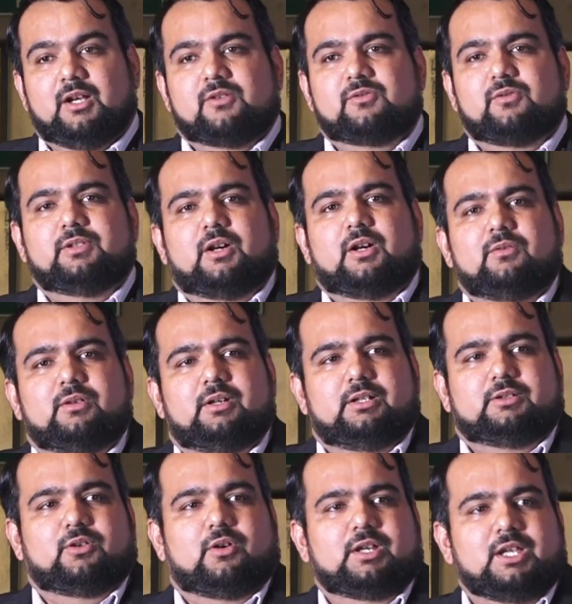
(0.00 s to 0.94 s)
So now,
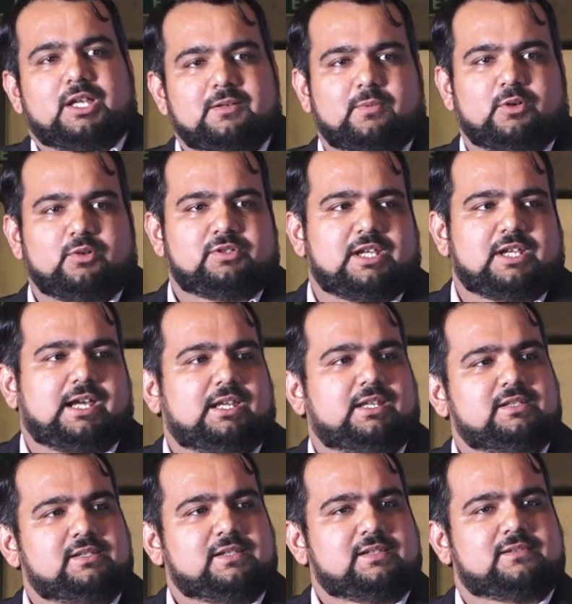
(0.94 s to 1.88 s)
talking about
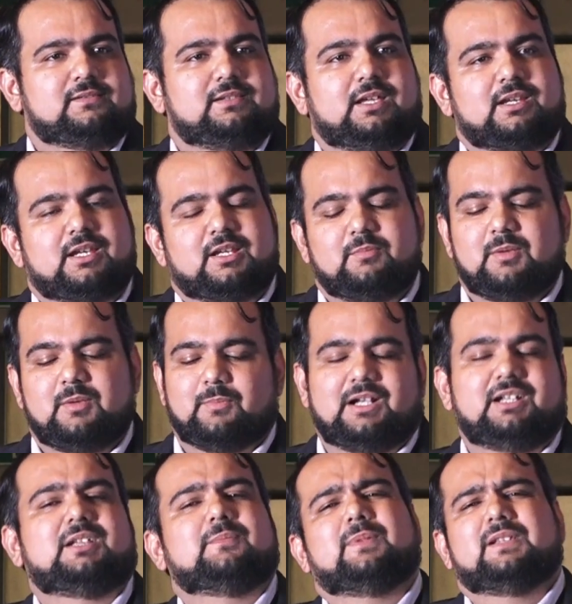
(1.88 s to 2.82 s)
challenges, there can be
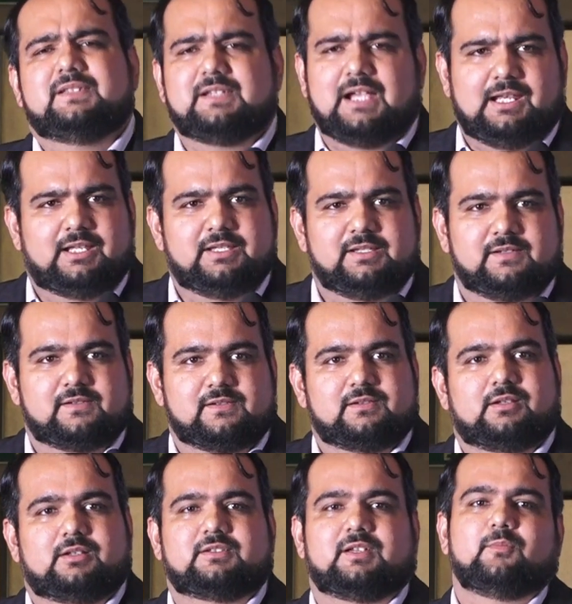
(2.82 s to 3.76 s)
multiple challenges.
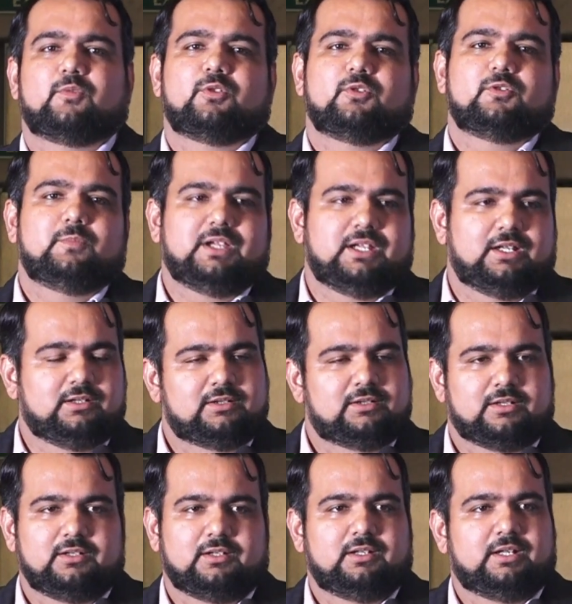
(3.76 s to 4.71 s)
Some could be
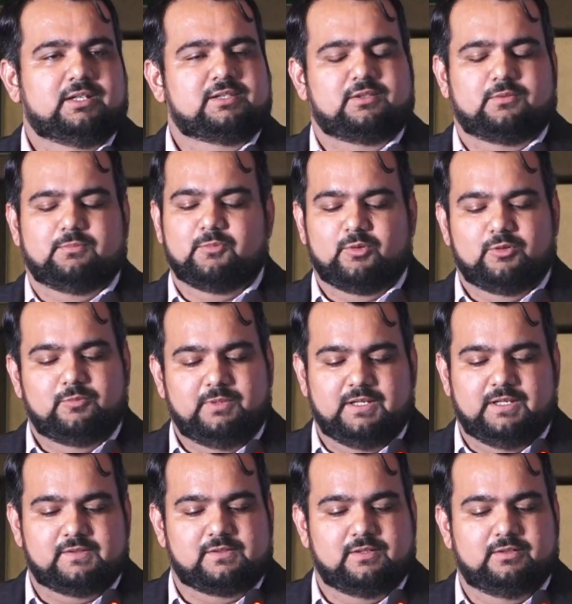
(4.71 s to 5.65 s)
internal and some could be
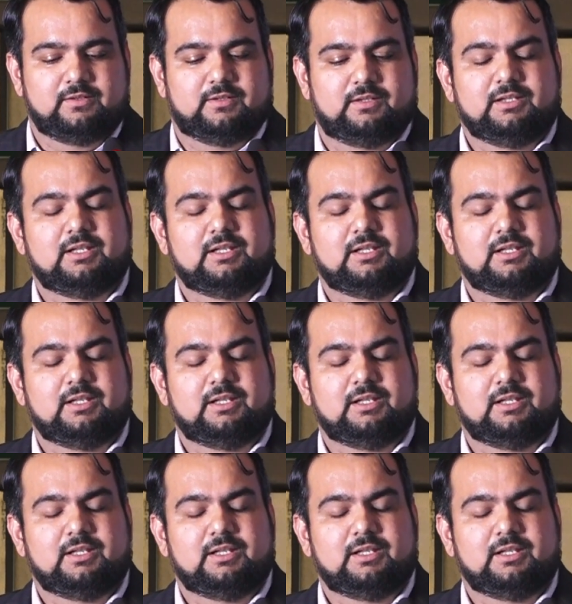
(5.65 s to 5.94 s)
external.